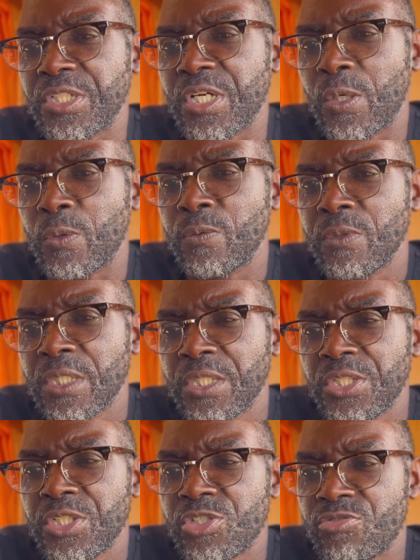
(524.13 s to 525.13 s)
goal.
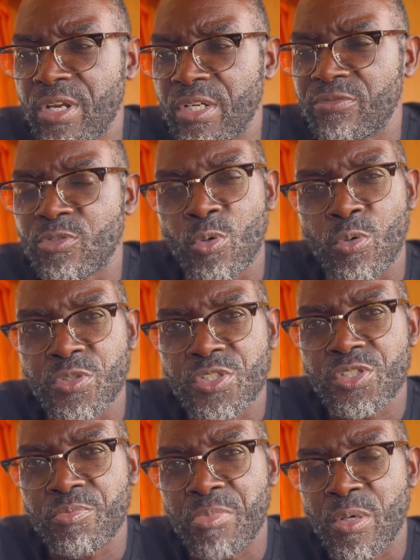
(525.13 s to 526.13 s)
Trent, of
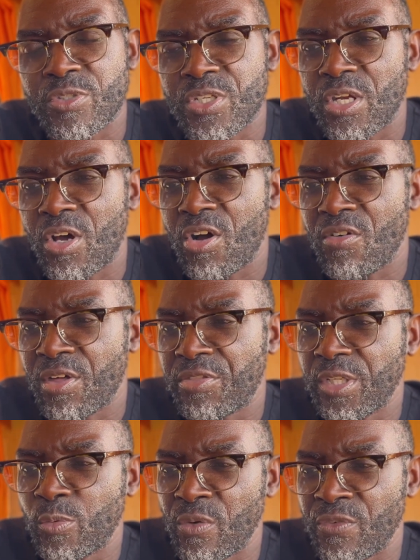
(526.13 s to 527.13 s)
course. Mo Salah, I
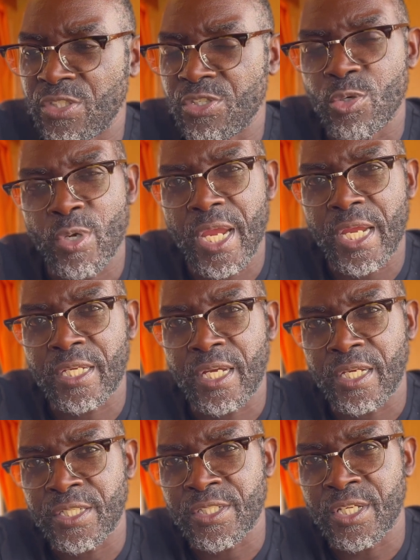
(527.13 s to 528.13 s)
think with his new haircut,
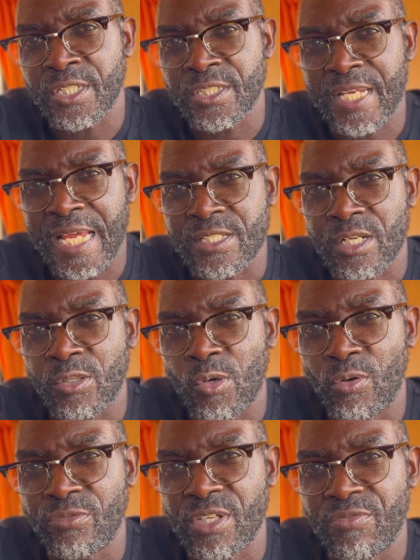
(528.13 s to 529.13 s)
he's going to dazzle a lot
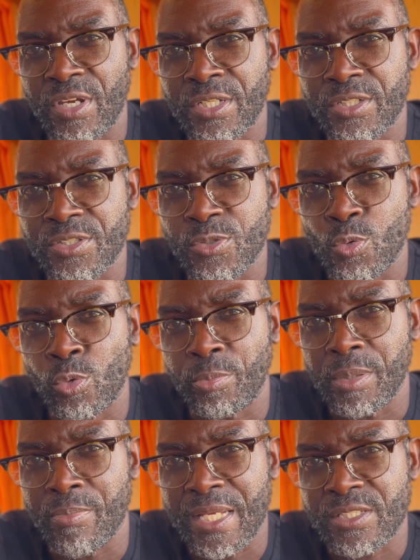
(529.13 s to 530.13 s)
of defenders who will be
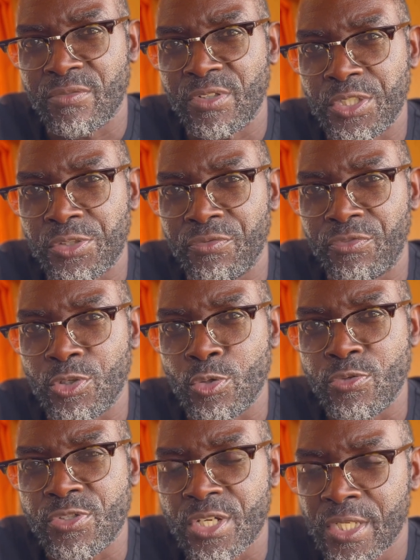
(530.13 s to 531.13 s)
massively
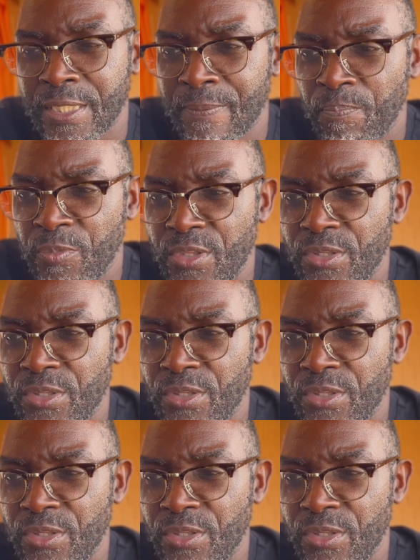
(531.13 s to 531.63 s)
confused that